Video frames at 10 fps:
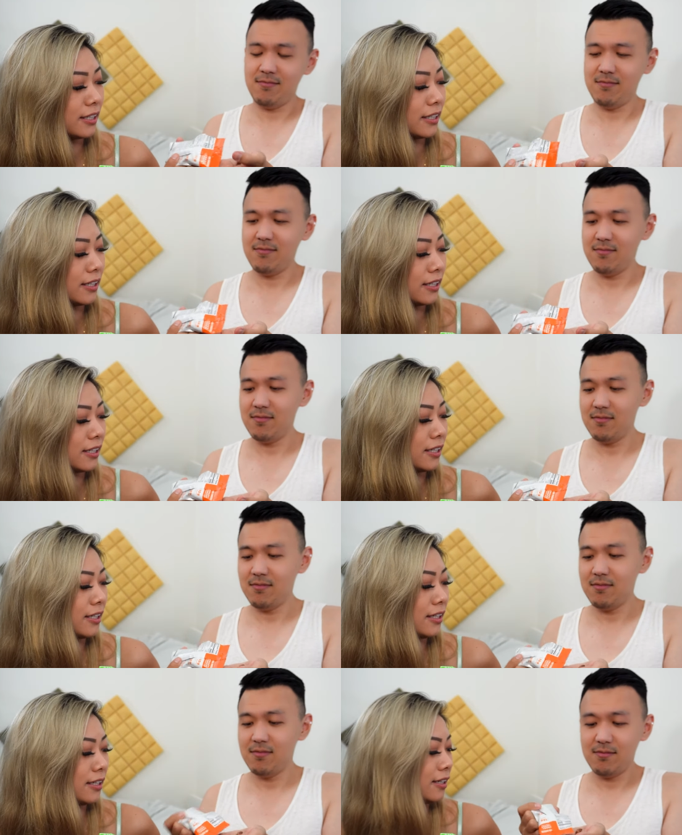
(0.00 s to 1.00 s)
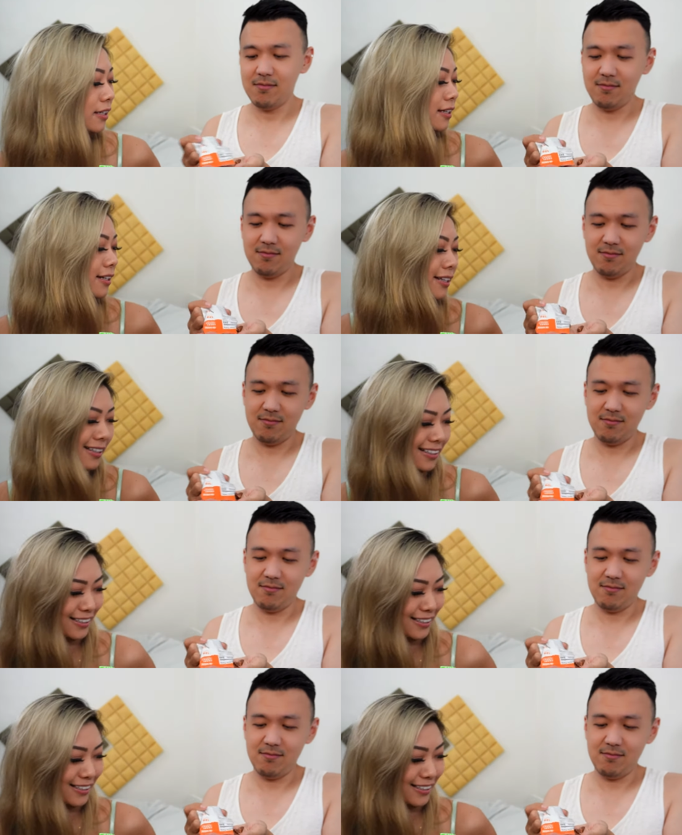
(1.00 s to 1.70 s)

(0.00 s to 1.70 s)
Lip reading: (silence)